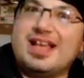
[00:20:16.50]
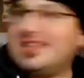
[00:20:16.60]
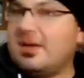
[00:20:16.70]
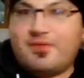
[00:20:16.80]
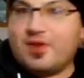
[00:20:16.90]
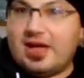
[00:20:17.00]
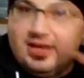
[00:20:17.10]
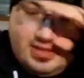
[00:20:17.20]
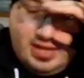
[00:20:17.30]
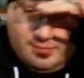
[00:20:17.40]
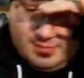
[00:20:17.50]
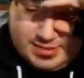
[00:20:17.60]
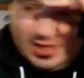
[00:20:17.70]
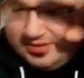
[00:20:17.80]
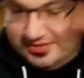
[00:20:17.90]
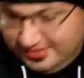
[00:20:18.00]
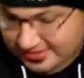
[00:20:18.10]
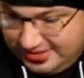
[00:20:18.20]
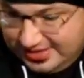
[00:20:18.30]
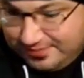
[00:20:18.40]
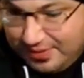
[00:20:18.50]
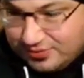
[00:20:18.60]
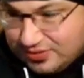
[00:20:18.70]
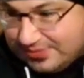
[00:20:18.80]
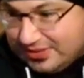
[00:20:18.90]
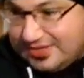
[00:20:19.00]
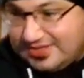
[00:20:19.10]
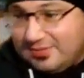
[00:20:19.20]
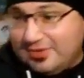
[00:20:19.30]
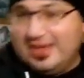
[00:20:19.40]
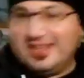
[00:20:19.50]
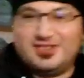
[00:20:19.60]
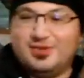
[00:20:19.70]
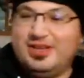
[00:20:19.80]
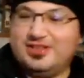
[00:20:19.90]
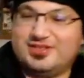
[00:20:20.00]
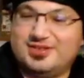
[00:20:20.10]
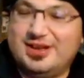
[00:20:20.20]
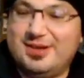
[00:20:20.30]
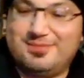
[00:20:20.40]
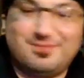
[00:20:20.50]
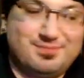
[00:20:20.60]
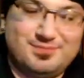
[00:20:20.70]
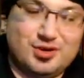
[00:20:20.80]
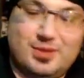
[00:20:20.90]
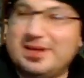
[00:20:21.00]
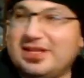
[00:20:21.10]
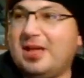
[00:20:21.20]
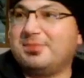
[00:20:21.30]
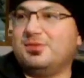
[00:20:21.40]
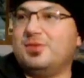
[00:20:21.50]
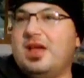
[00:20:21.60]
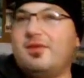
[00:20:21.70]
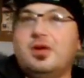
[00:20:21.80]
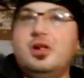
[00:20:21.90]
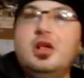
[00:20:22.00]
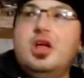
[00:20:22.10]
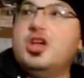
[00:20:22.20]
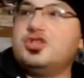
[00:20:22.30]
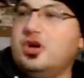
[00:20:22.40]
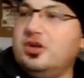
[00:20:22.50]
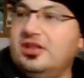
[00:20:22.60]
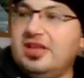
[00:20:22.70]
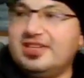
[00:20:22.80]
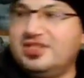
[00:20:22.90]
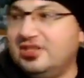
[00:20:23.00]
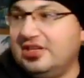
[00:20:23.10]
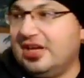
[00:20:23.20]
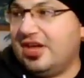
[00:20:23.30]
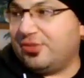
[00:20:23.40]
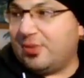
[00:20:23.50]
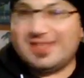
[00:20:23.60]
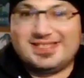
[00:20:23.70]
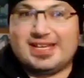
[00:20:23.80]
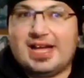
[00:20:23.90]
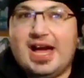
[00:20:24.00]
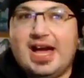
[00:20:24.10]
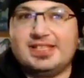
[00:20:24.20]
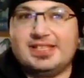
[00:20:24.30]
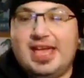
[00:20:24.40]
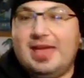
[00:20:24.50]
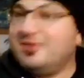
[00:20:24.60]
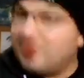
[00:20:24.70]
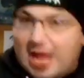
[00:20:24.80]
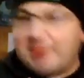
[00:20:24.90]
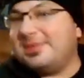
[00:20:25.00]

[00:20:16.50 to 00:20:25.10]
guess Tommy forgot he gave him his gun. He probably dropped the gun somewhere, and so he just Charlie picked it up. So whatever. Charlie actually threatens the guys. He